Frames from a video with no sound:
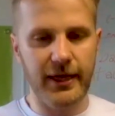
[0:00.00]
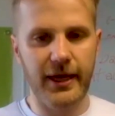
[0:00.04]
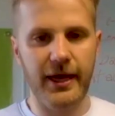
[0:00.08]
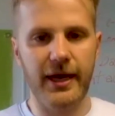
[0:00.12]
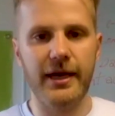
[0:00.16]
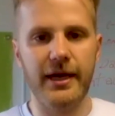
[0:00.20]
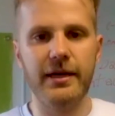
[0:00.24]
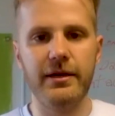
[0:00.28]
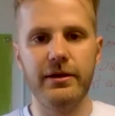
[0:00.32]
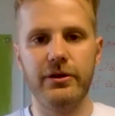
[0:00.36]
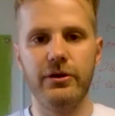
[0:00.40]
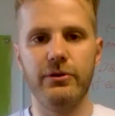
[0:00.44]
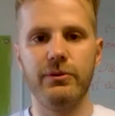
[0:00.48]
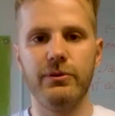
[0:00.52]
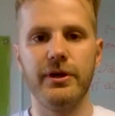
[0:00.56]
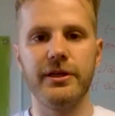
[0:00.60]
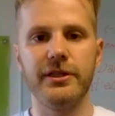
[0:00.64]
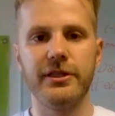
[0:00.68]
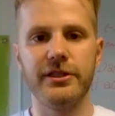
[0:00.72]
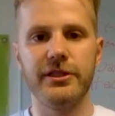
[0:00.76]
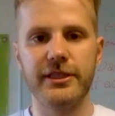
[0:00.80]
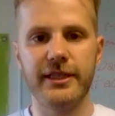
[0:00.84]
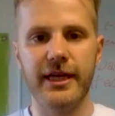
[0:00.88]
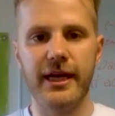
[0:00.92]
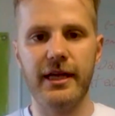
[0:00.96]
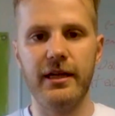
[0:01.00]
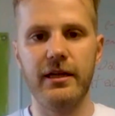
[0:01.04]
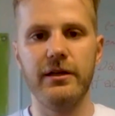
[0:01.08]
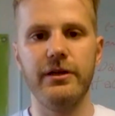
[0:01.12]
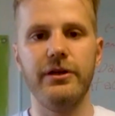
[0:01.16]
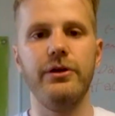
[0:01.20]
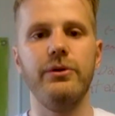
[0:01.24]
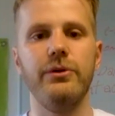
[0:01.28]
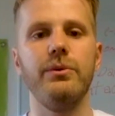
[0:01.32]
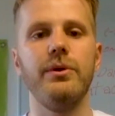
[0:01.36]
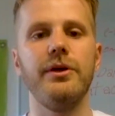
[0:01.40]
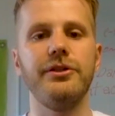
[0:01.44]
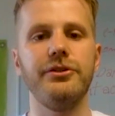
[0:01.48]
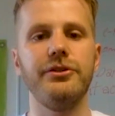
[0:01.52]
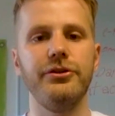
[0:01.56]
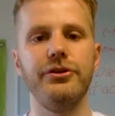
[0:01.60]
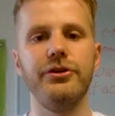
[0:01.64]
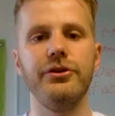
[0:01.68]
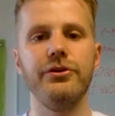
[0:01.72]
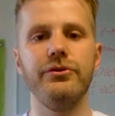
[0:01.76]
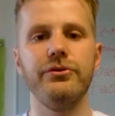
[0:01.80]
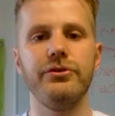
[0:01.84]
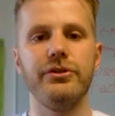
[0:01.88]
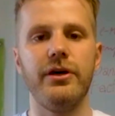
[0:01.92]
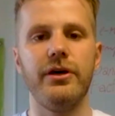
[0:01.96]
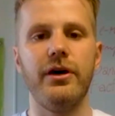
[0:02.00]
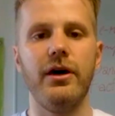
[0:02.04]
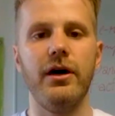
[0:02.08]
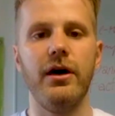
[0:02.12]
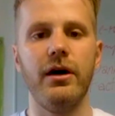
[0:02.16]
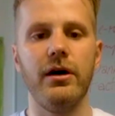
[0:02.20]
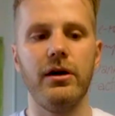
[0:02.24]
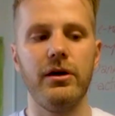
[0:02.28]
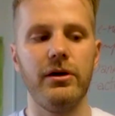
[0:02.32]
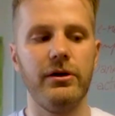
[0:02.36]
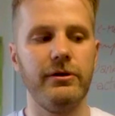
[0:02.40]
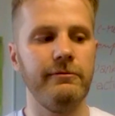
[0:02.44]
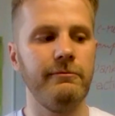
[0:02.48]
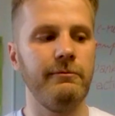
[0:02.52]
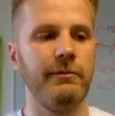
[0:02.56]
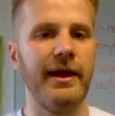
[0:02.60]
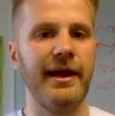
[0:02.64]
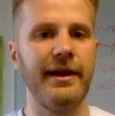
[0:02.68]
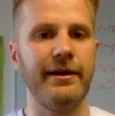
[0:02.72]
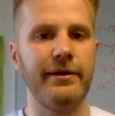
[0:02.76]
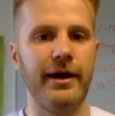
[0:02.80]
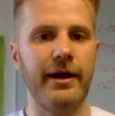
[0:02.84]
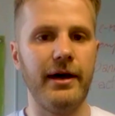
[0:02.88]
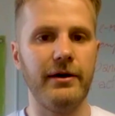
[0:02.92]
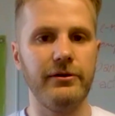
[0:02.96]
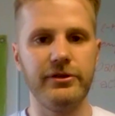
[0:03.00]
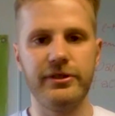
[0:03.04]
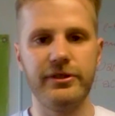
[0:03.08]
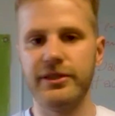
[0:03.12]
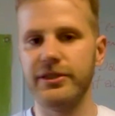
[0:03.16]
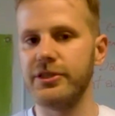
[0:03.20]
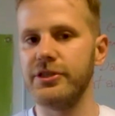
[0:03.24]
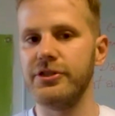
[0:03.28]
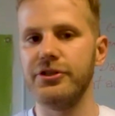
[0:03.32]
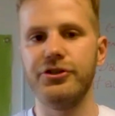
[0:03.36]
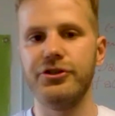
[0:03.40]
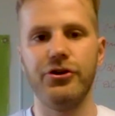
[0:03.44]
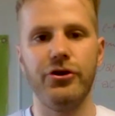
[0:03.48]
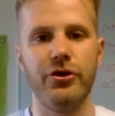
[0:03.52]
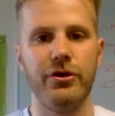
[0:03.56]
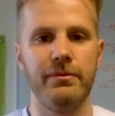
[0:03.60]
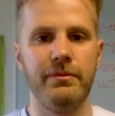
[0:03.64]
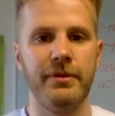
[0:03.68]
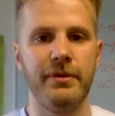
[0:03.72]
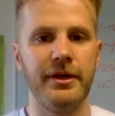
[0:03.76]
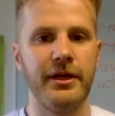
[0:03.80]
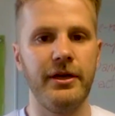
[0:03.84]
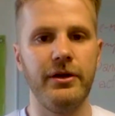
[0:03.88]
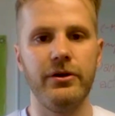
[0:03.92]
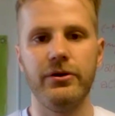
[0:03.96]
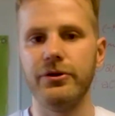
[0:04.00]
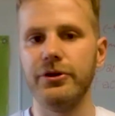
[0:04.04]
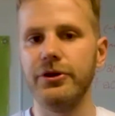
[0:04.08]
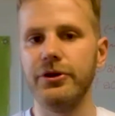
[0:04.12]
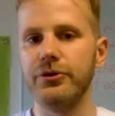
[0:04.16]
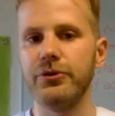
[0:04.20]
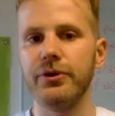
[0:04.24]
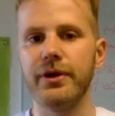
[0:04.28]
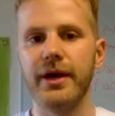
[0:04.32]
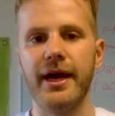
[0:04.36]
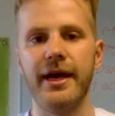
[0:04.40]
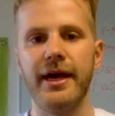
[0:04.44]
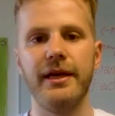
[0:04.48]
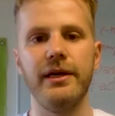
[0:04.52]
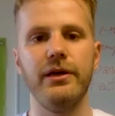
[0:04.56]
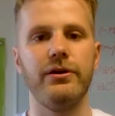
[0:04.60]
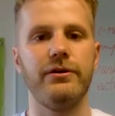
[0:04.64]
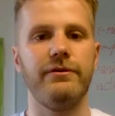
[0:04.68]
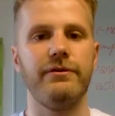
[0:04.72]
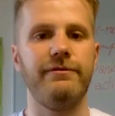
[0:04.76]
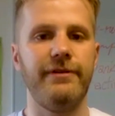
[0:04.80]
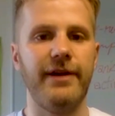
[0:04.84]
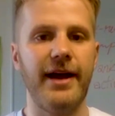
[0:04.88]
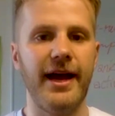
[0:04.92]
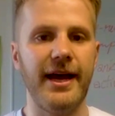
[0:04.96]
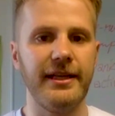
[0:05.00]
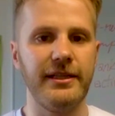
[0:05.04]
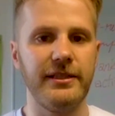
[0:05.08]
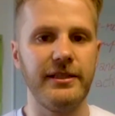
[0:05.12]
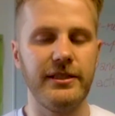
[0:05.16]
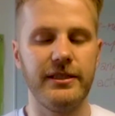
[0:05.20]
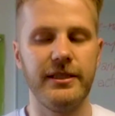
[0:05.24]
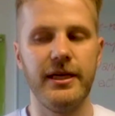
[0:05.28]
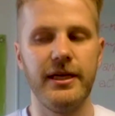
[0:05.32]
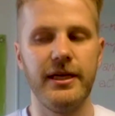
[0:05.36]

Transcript: hey, you want to sell, you want to use our warehouses in Germany or UK or France,